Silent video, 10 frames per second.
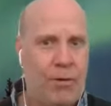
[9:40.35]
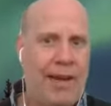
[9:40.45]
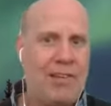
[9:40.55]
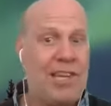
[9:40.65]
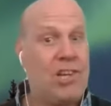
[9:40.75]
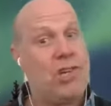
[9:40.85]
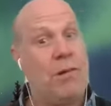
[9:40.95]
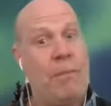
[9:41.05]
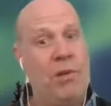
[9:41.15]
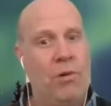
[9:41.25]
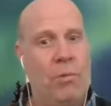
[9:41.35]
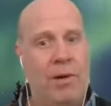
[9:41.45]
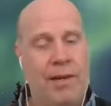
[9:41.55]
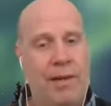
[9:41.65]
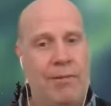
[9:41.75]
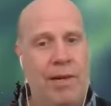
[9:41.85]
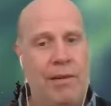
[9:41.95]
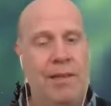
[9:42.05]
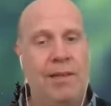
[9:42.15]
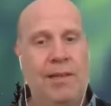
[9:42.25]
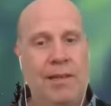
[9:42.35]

or how does that show up in your work around